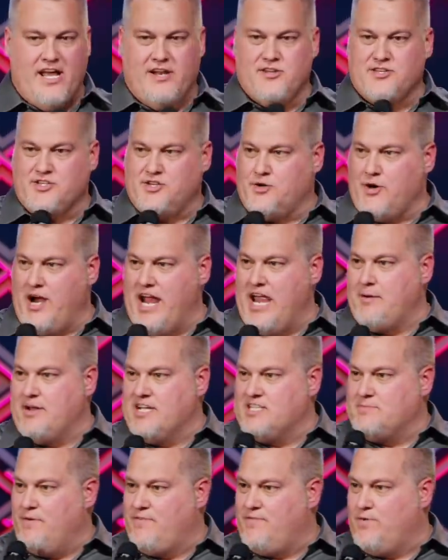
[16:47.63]
It was great
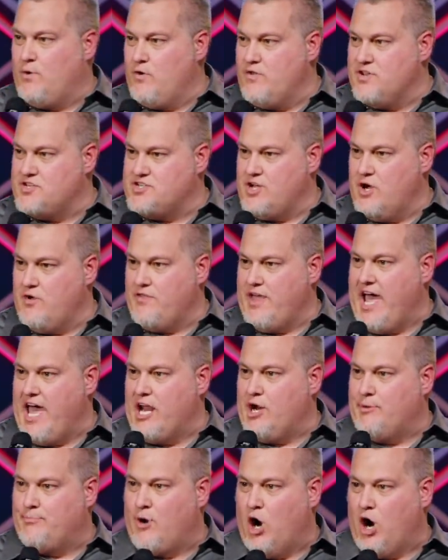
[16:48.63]
because before the show, they
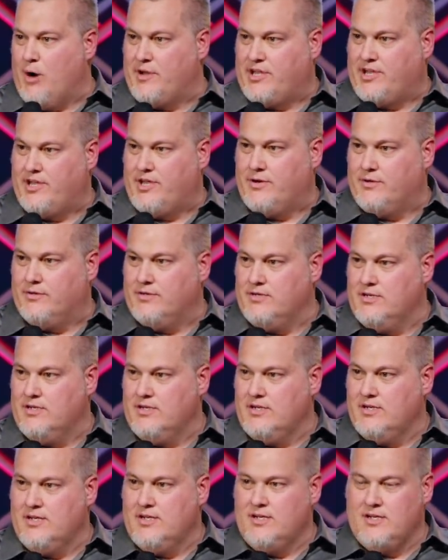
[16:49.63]
had a barbecue.
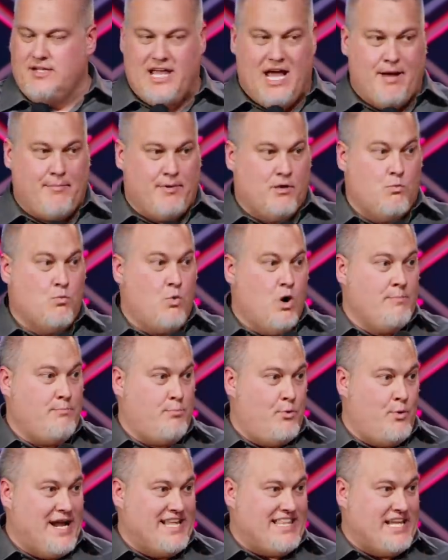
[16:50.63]
Yeah, but at
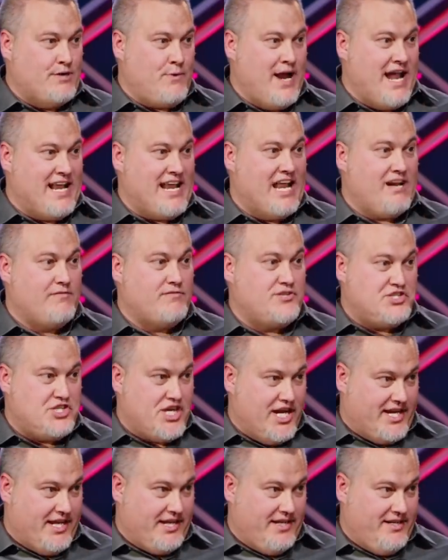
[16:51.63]
one point, they ran out of
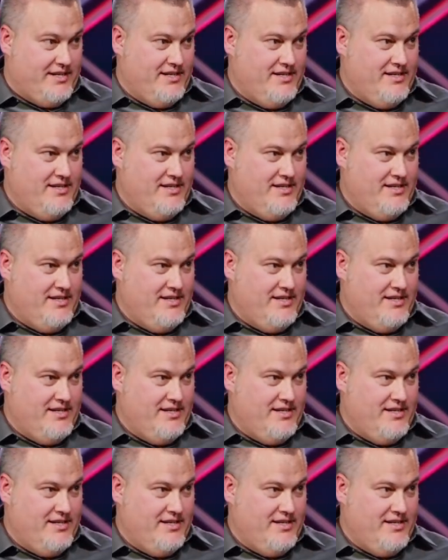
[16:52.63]
chicken.